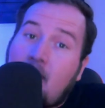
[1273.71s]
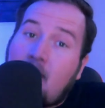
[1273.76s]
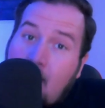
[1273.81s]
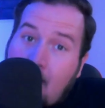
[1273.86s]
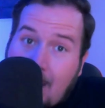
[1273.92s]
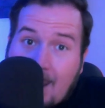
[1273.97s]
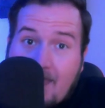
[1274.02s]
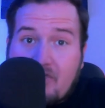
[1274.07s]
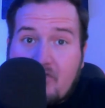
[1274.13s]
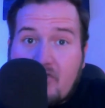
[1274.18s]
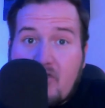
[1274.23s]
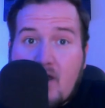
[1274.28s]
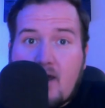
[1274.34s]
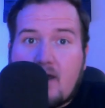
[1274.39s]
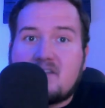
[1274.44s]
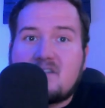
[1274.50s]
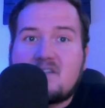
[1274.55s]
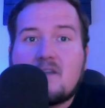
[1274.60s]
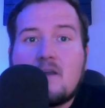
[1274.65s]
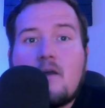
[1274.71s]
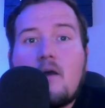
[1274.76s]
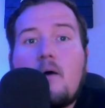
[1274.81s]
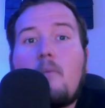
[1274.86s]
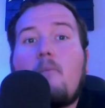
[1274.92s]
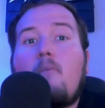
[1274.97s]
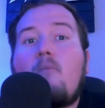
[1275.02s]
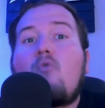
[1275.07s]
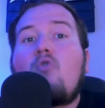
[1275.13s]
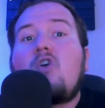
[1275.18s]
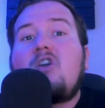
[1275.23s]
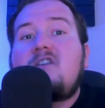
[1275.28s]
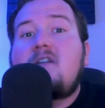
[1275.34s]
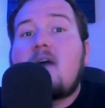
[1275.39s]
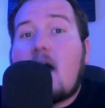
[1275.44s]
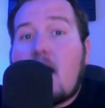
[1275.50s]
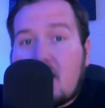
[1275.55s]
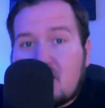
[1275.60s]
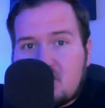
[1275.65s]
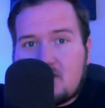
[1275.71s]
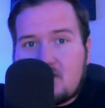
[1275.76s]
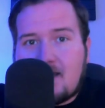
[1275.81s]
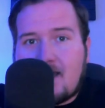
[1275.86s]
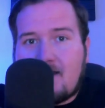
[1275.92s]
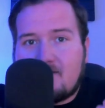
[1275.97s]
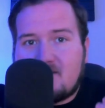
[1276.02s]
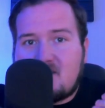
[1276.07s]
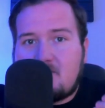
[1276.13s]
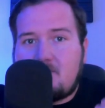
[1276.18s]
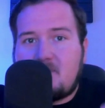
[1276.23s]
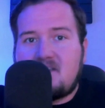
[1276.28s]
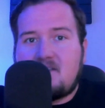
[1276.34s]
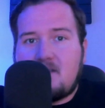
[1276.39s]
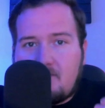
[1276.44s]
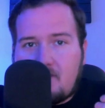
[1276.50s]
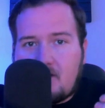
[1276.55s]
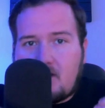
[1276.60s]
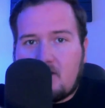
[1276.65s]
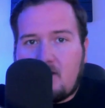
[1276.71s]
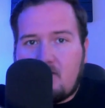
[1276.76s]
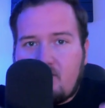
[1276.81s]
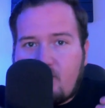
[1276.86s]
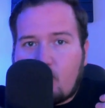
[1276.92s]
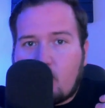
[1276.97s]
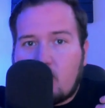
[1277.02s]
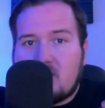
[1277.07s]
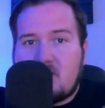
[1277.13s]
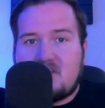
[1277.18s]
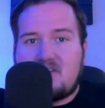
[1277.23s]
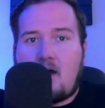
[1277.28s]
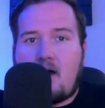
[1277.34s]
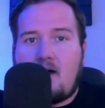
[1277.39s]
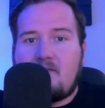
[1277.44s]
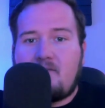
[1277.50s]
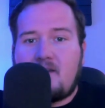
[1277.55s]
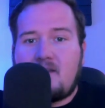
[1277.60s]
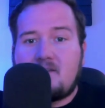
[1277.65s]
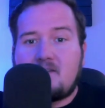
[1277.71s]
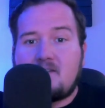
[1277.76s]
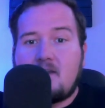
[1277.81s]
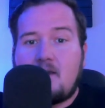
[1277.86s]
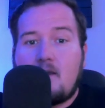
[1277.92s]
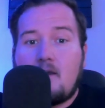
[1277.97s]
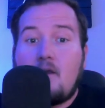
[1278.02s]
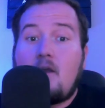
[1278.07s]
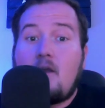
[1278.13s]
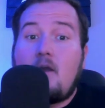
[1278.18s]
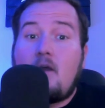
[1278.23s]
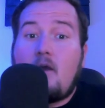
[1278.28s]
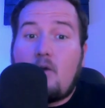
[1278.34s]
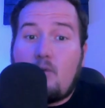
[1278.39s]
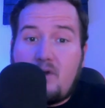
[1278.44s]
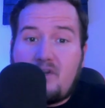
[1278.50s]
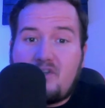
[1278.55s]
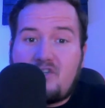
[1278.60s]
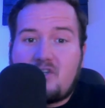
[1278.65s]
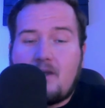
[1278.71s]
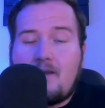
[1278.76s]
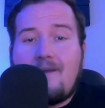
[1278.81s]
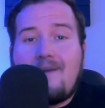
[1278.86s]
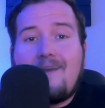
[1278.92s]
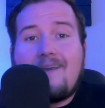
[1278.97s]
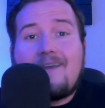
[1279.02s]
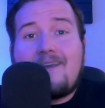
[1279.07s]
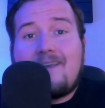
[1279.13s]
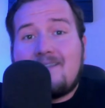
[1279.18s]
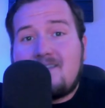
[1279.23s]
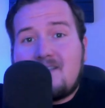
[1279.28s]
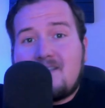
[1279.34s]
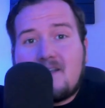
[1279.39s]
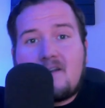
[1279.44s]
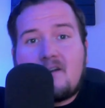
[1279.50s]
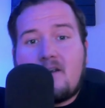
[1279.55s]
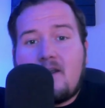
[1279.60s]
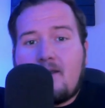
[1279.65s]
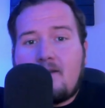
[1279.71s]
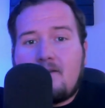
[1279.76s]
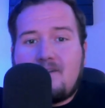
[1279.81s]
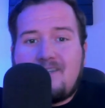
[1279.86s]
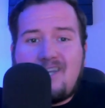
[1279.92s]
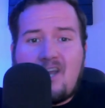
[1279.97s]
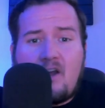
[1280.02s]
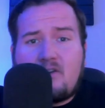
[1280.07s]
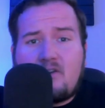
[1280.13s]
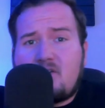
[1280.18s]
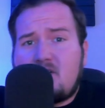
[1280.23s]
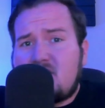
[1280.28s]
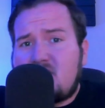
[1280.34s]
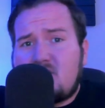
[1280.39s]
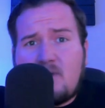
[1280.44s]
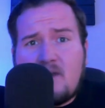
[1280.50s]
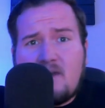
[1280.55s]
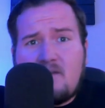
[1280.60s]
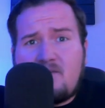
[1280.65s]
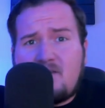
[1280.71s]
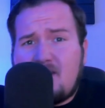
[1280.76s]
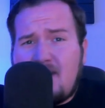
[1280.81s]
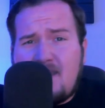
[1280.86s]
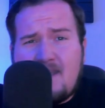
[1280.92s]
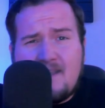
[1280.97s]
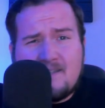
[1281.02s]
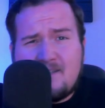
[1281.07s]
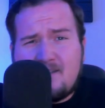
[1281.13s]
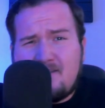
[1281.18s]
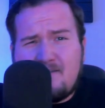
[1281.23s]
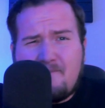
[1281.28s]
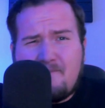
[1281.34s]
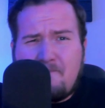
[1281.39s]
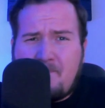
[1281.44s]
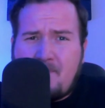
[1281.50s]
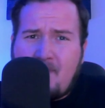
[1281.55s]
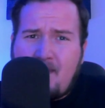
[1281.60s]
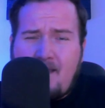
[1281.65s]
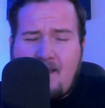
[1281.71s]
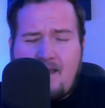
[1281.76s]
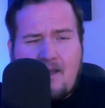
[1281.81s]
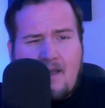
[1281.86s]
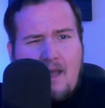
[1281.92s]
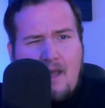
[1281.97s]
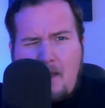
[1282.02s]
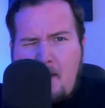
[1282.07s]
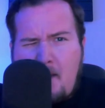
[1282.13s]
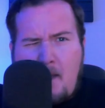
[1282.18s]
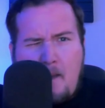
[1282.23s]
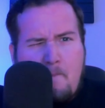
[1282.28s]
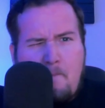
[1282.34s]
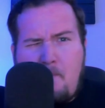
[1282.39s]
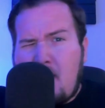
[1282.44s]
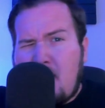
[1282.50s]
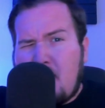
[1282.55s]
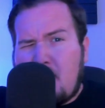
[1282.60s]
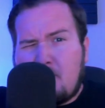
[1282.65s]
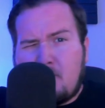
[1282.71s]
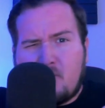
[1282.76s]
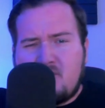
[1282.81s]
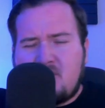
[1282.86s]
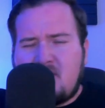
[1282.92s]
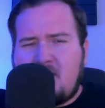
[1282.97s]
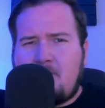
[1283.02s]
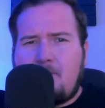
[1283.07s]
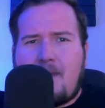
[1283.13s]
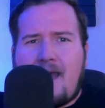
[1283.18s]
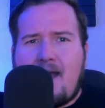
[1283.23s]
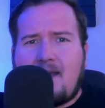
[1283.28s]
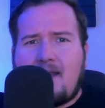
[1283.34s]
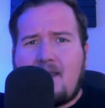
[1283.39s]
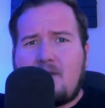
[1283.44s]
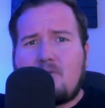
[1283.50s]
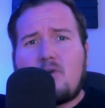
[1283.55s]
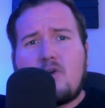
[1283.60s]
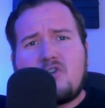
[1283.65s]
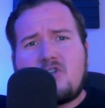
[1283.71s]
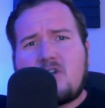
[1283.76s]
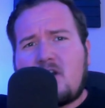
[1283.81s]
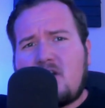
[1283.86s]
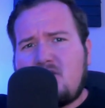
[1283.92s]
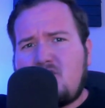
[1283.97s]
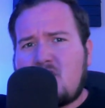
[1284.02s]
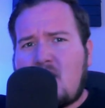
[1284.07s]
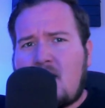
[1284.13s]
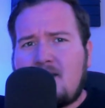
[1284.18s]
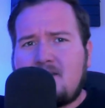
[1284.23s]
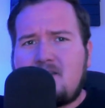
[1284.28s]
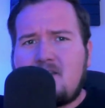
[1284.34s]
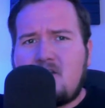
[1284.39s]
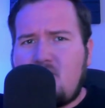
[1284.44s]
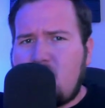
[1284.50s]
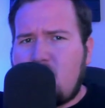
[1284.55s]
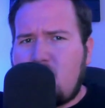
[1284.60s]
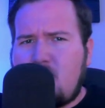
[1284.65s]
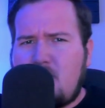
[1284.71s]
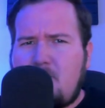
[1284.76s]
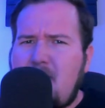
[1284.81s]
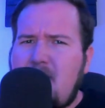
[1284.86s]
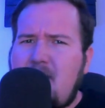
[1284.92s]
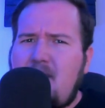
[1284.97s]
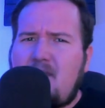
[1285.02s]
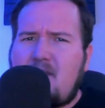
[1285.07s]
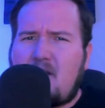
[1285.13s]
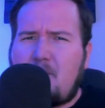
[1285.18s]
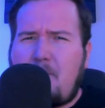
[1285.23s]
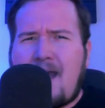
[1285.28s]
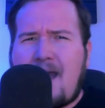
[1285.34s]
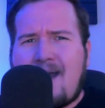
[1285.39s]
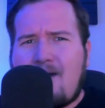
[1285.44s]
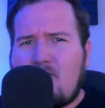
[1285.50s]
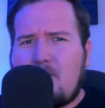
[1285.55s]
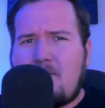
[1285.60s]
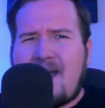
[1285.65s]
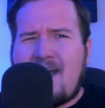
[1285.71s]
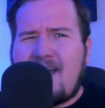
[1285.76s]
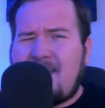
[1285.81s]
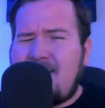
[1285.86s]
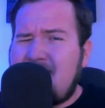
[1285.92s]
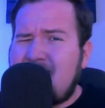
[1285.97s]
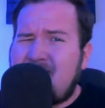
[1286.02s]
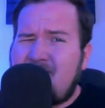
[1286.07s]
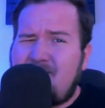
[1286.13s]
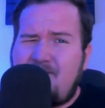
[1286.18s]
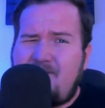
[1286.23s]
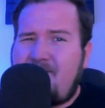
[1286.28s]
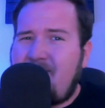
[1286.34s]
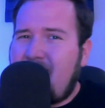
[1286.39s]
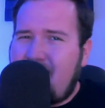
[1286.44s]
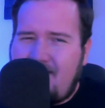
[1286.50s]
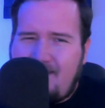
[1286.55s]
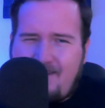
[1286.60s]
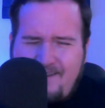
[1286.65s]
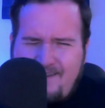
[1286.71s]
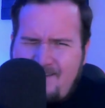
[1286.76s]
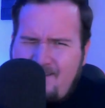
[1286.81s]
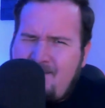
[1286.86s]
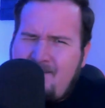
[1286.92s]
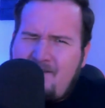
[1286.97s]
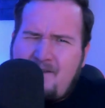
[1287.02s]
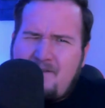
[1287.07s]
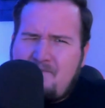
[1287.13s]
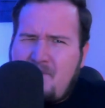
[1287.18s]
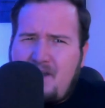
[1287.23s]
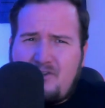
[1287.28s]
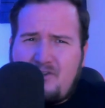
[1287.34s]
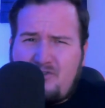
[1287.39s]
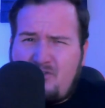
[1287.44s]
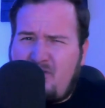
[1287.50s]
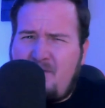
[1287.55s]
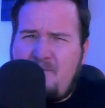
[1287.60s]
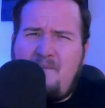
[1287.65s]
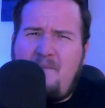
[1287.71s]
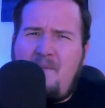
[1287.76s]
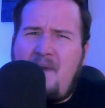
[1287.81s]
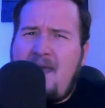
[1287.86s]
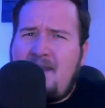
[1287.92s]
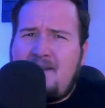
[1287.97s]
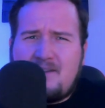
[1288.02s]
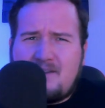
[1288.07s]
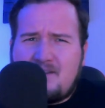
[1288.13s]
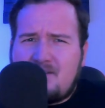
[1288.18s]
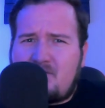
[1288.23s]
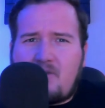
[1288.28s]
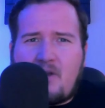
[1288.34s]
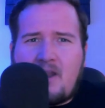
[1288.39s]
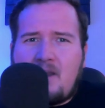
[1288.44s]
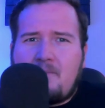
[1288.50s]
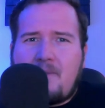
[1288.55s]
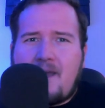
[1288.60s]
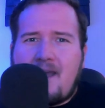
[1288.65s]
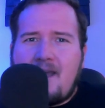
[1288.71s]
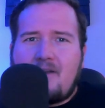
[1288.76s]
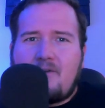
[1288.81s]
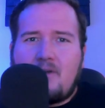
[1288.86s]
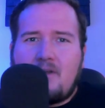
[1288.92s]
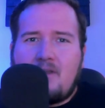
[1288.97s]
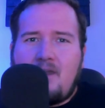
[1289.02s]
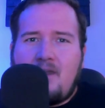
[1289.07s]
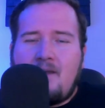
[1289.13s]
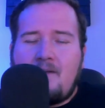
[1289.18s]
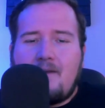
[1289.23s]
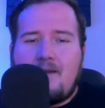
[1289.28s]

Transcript: and thus more touchdowns specifically for this offense, which, considering DeAndre Swift isn't a big bruising back and Roschon Johnson, who would be their power back, isn't a tremendous running back really,